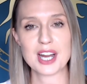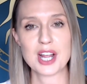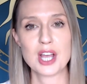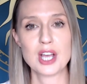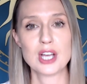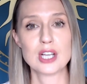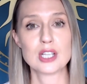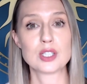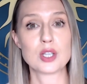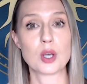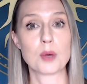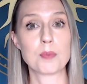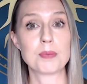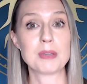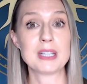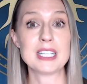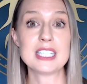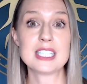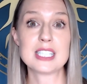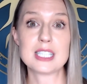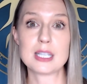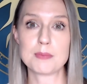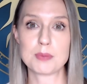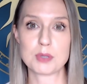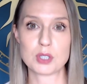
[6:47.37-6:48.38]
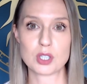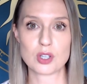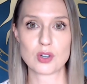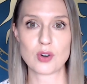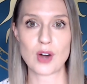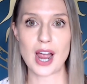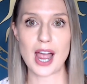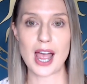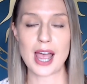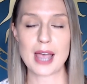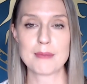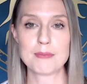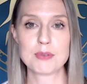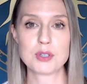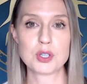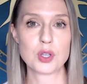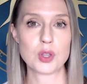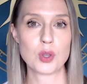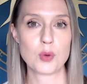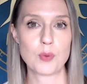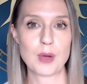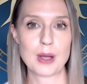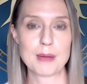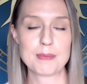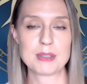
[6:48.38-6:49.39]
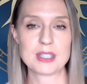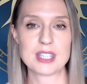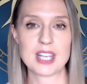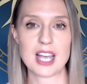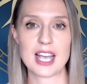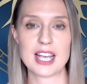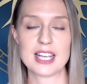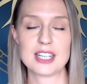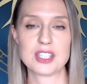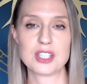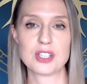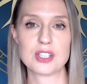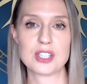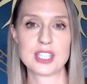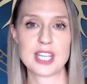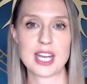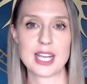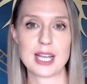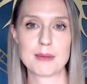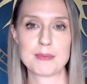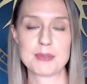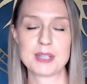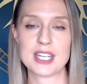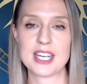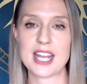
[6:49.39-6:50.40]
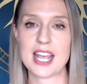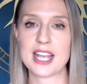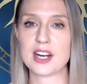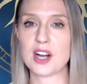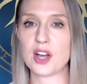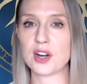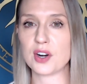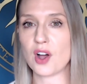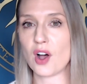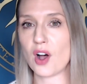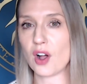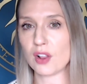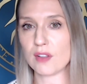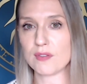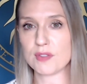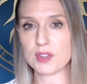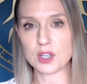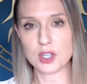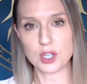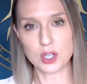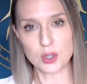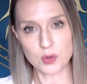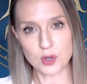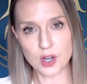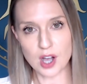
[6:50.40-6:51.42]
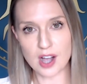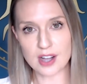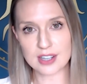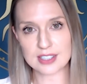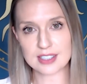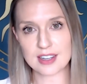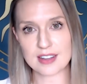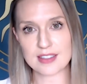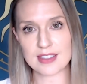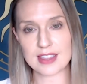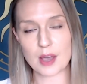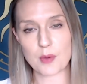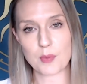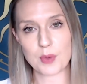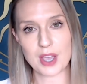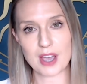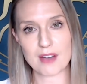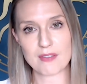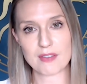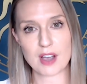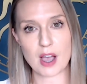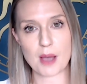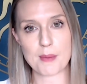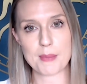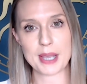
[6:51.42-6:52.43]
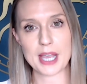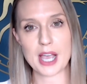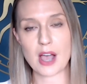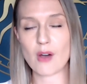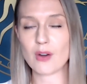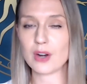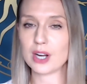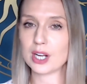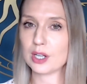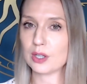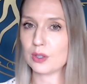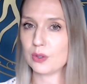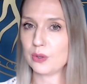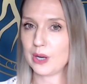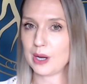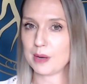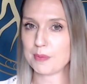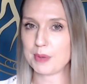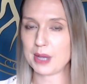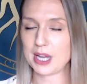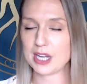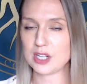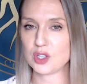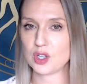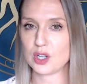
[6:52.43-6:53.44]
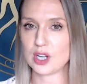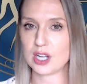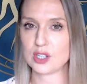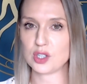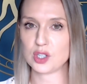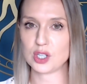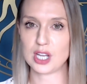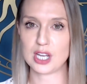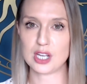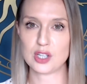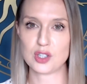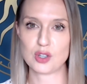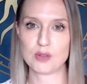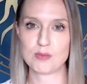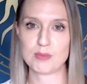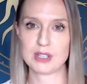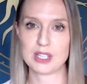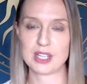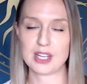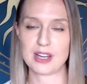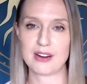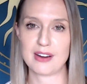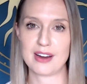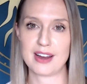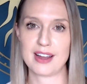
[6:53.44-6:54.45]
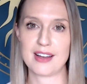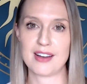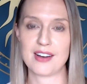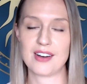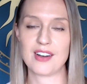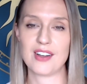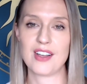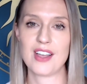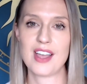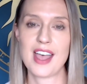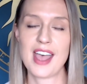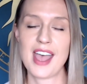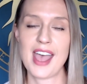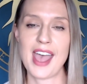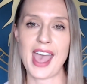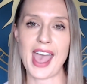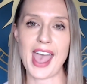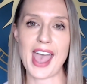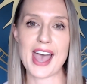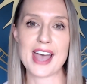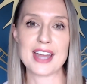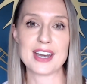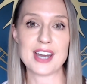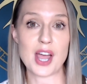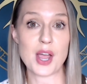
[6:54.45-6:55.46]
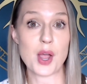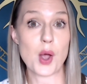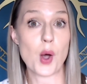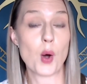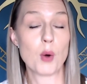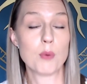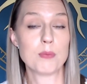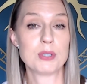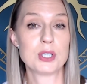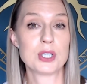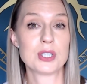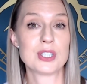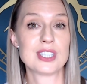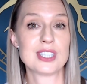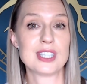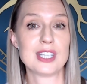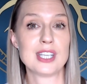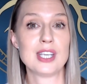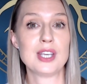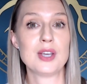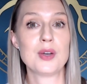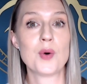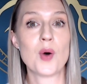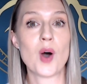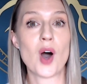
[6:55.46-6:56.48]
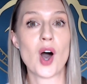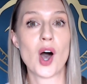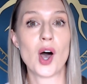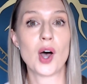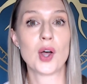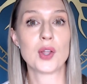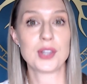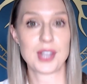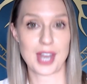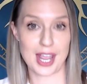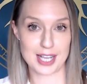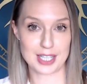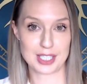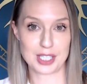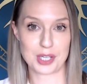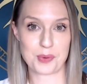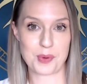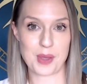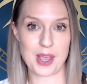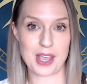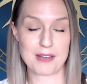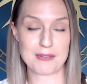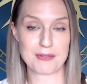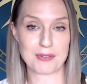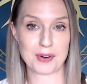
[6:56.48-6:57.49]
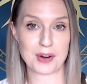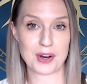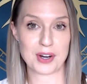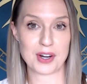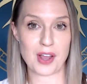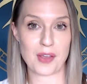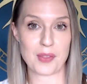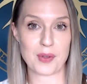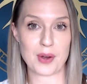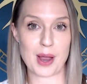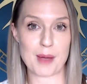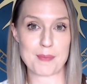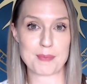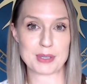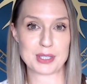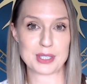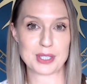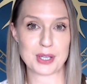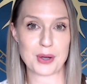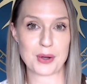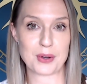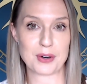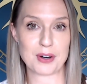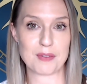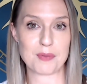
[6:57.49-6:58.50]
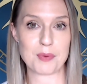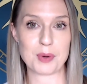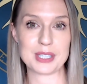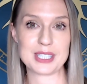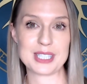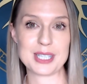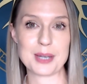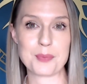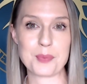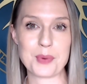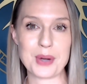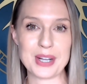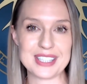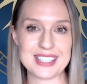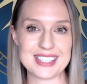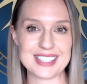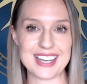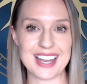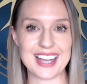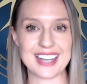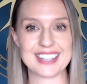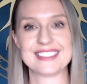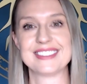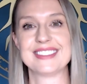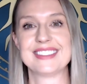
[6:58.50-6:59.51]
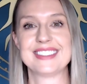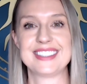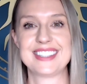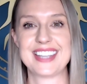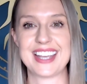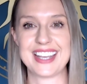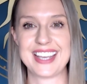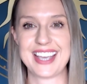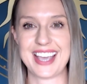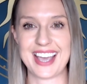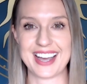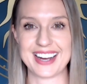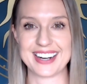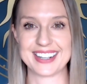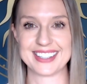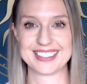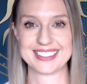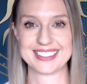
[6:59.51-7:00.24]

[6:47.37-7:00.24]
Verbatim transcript: So please subscribe to the website to stay up to date on all of the new content that we have coming out, including patient education material. And I hope to see you all next week for another episode of What's Up Wednesday. Take care.